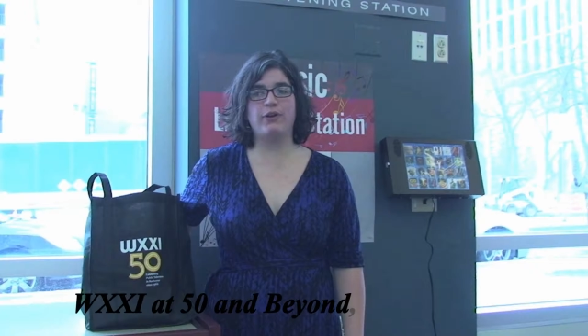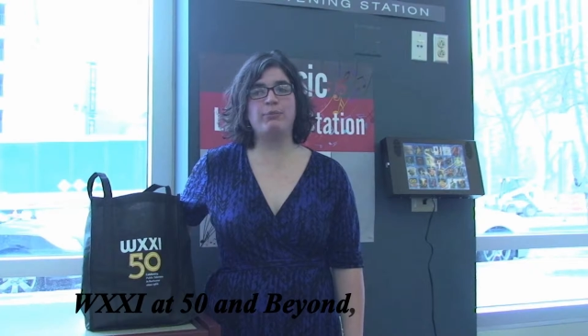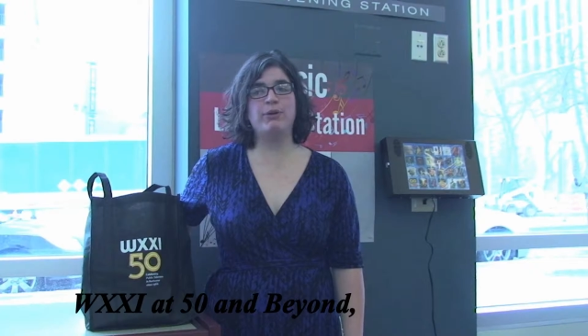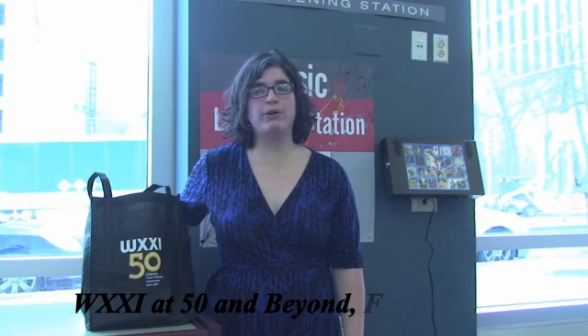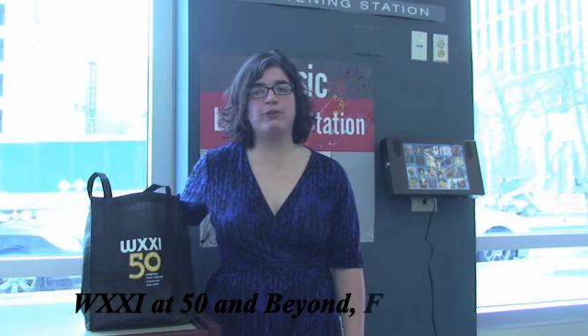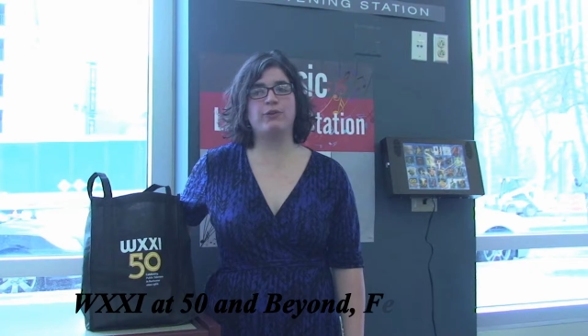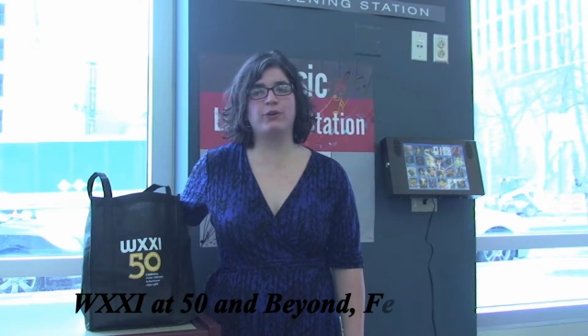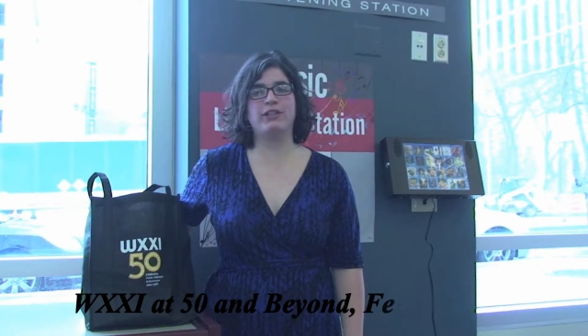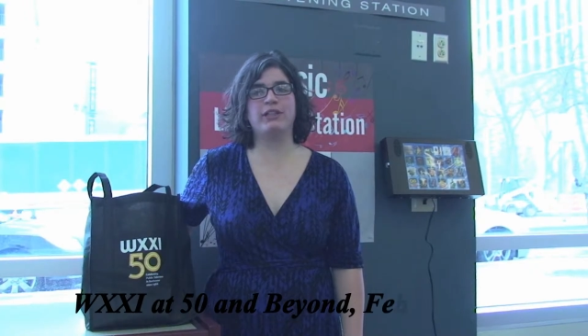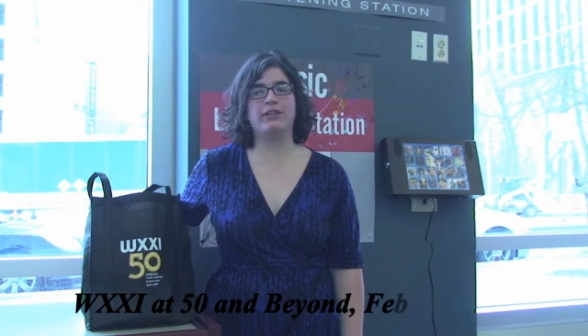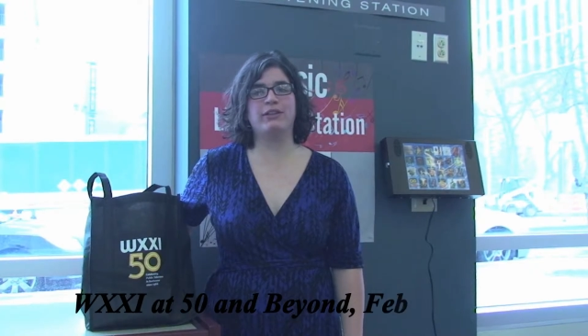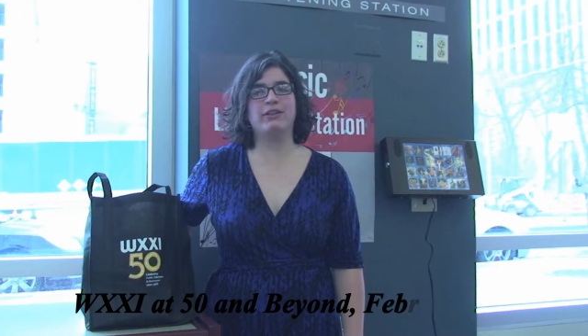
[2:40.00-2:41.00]
On
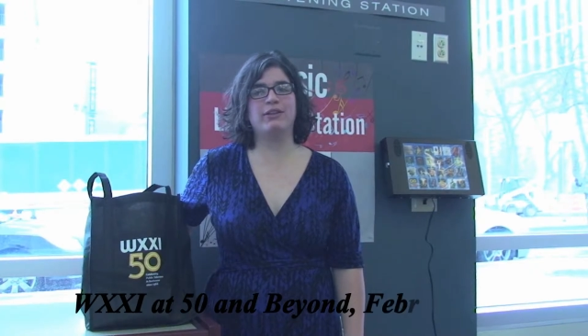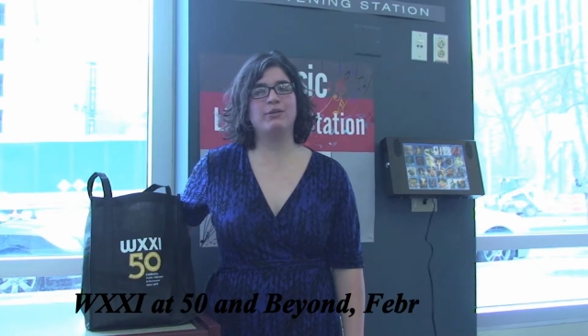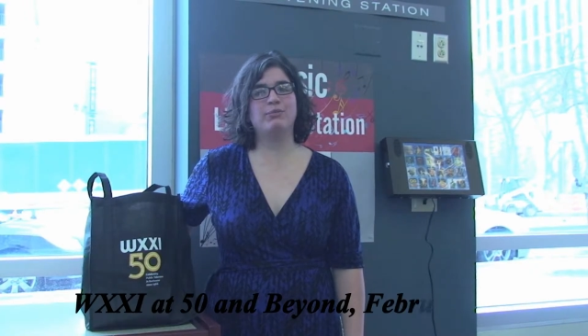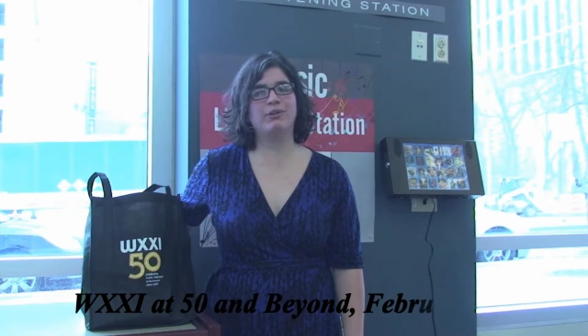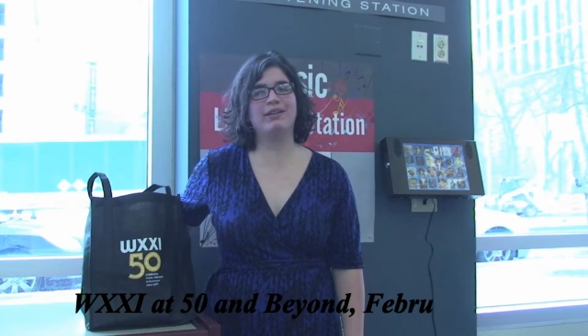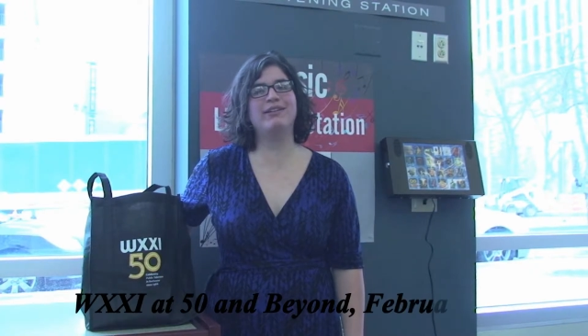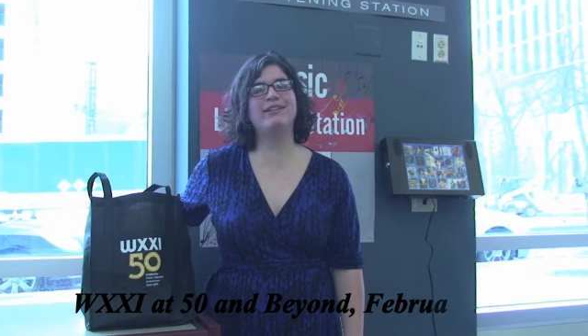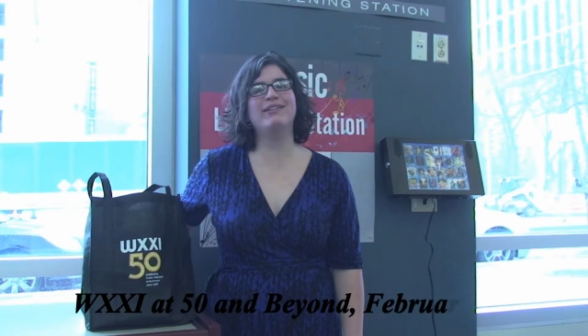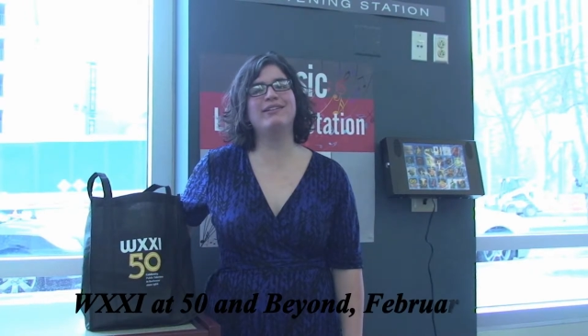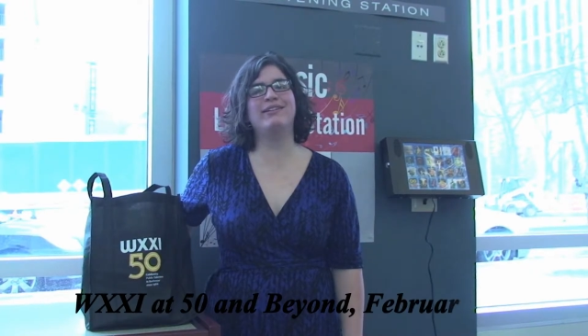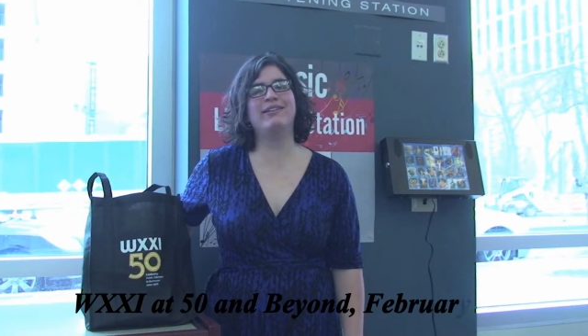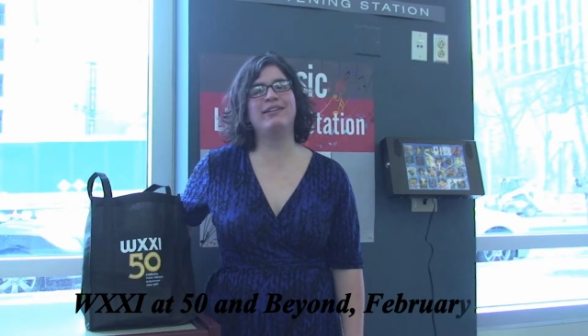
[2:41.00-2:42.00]
February 14th,
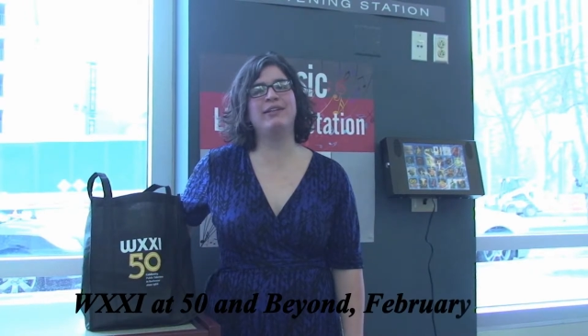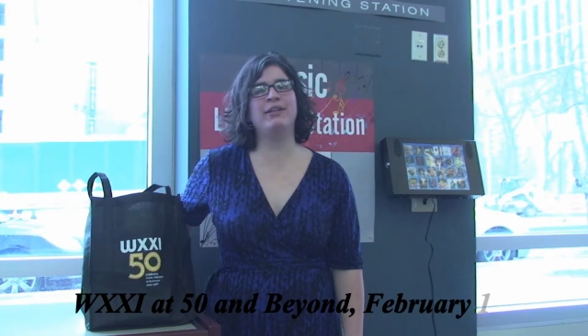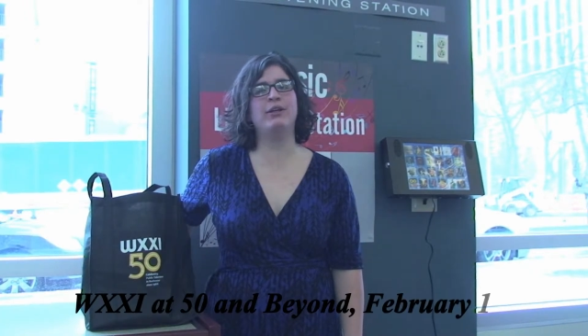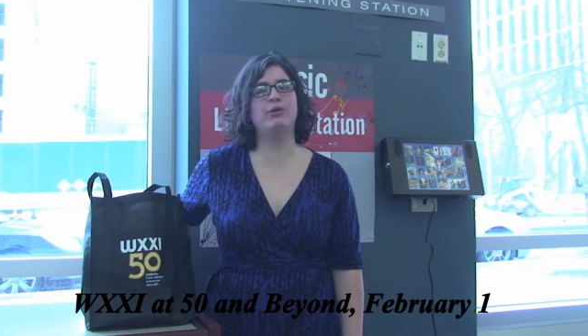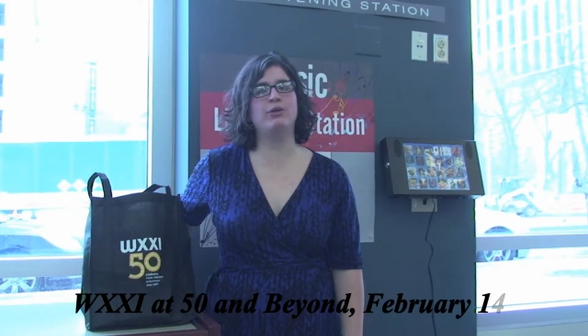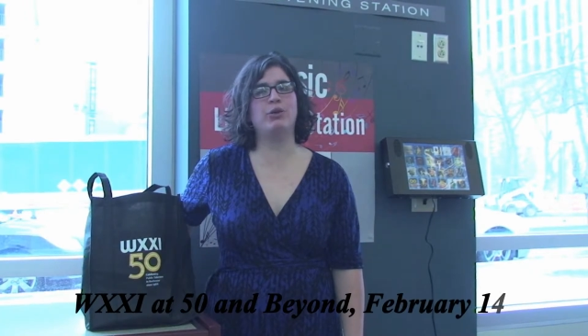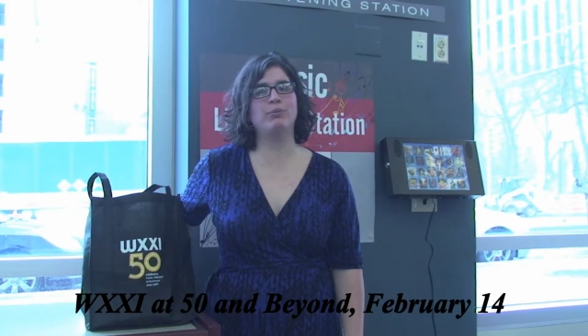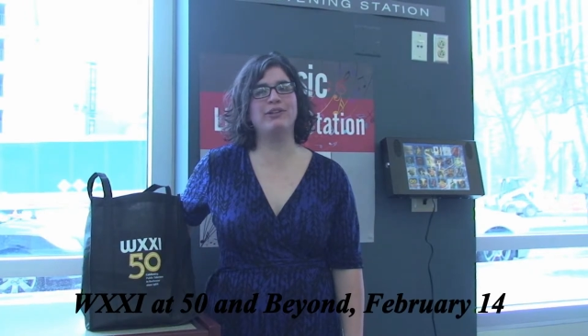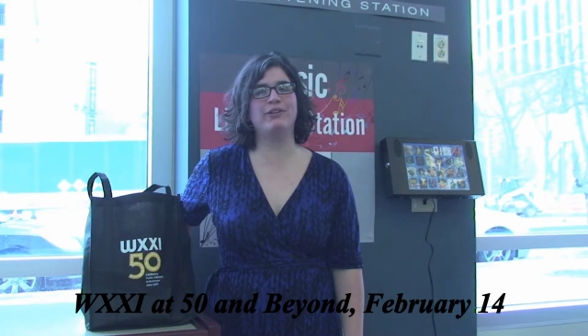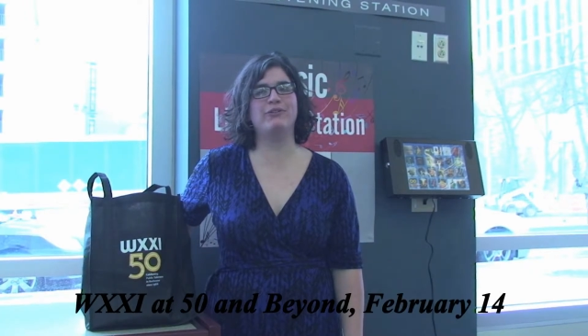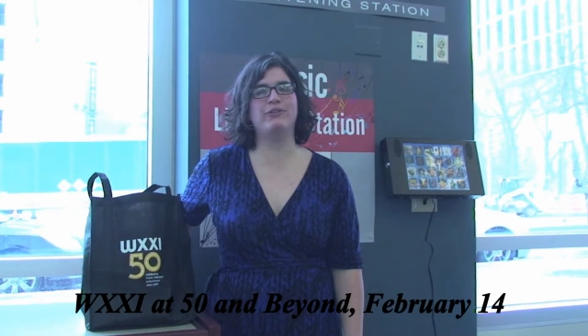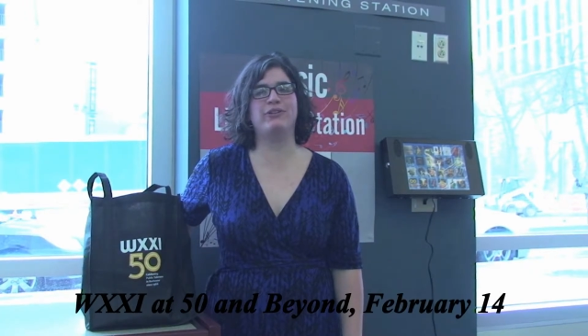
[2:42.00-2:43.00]
President and CEO
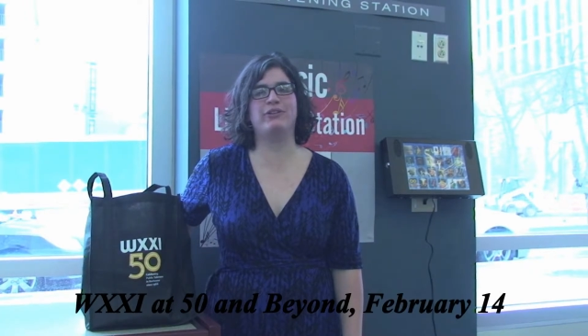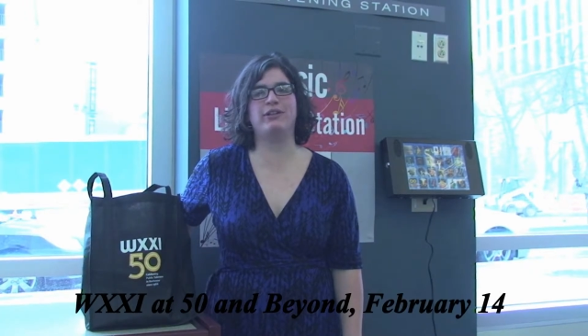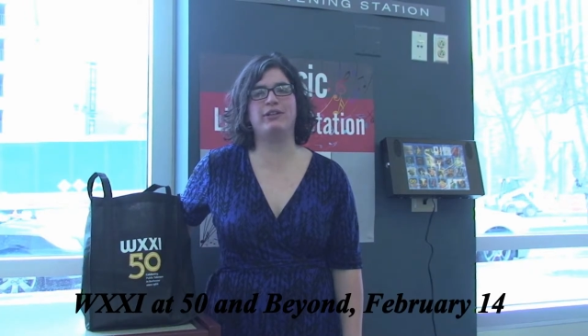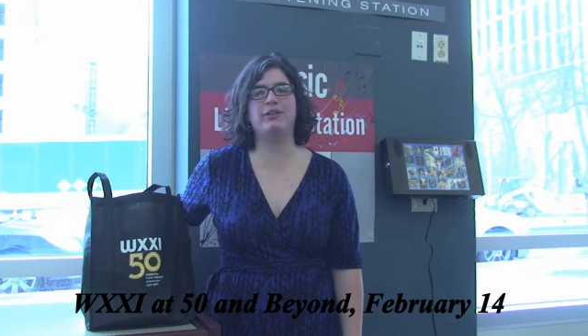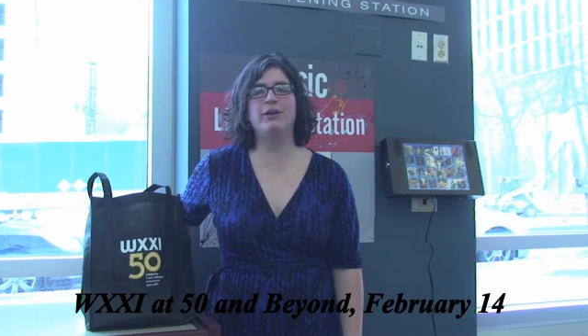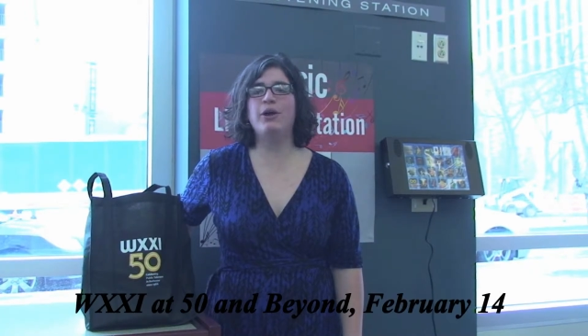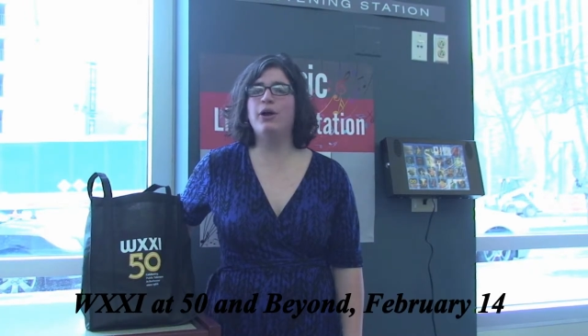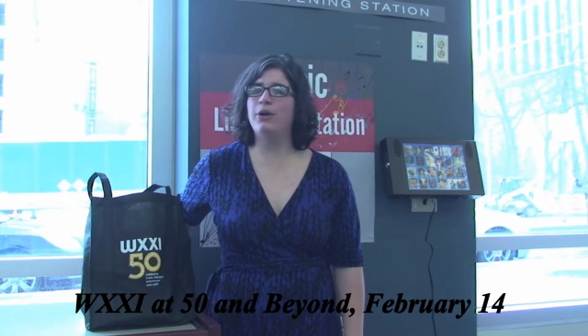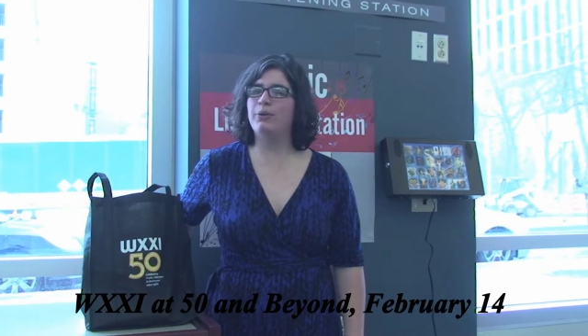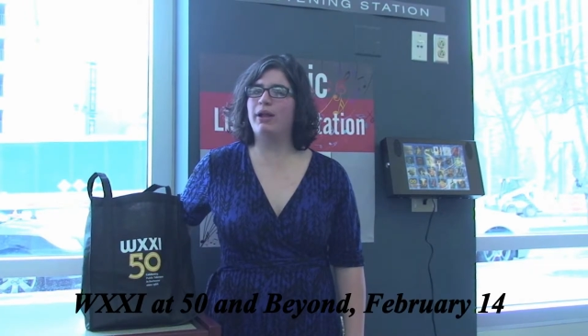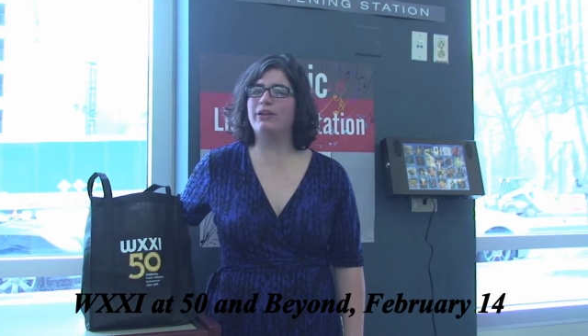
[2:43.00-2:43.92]
Norm Silverstein